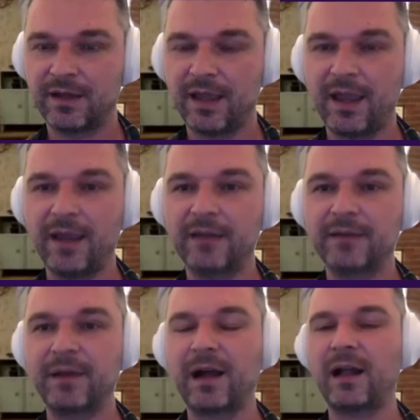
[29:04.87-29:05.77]

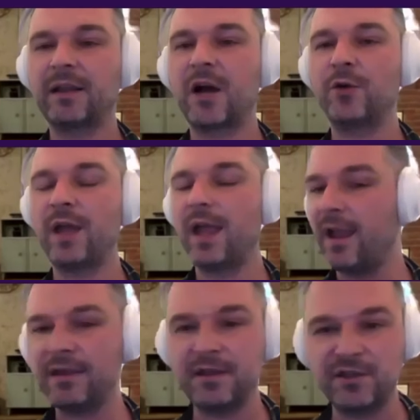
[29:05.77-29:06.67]
and allow
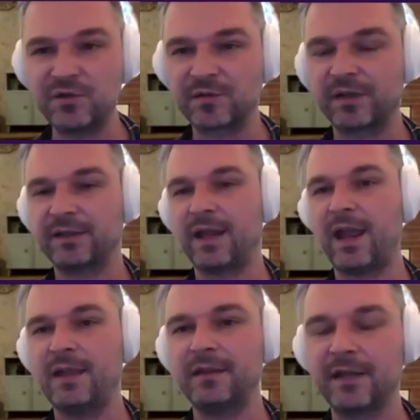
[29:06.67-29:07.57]
any user at
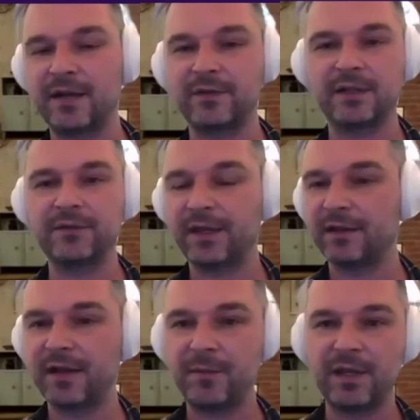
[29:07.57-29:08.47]
any level, if they
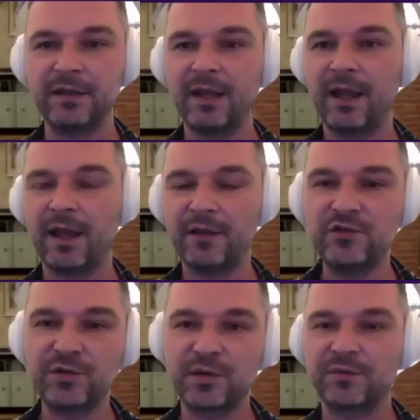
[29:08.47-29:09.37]
can come in and
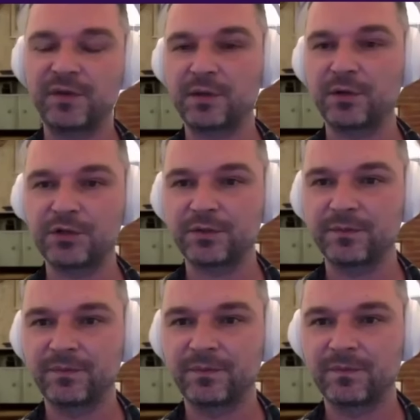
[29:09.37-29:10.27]
use the search,
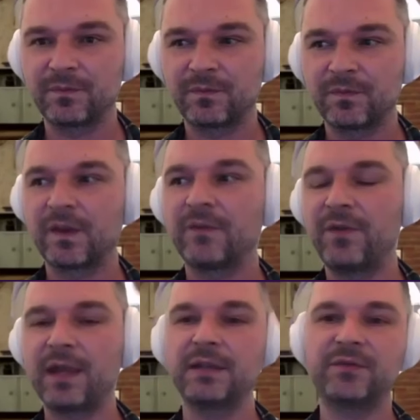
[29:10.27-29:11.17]

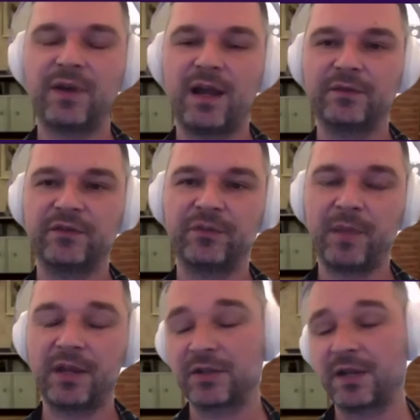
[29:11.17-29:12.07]
they can find the
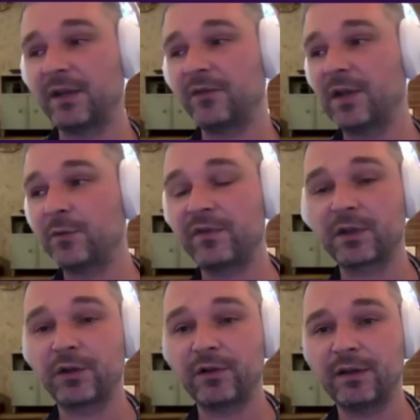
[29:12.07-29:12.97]
information. And I think with
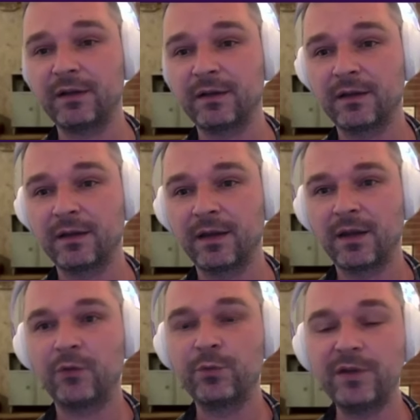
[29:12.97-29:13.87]
Algolia,
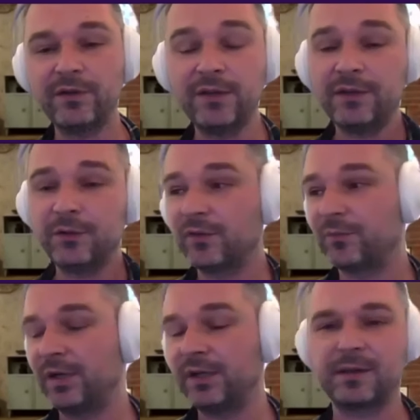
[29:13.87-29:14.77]
even
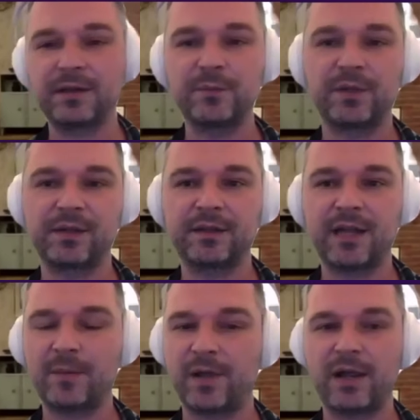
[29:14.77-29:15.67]
with pretty simple
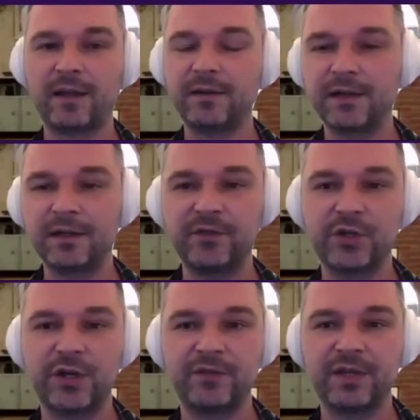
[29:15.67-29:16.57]
setup, I didn't
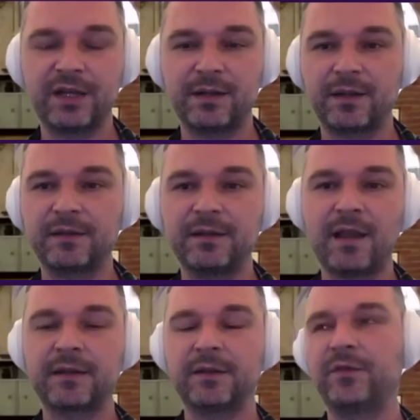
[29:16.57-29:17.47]
configure anything else. I did
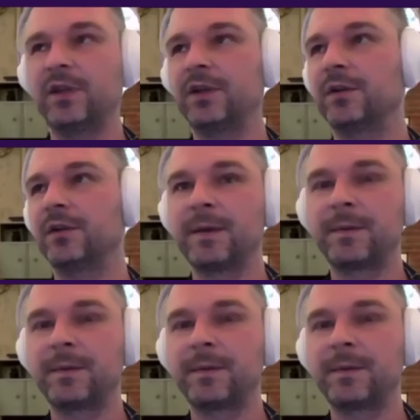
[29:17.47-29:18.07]
not configure,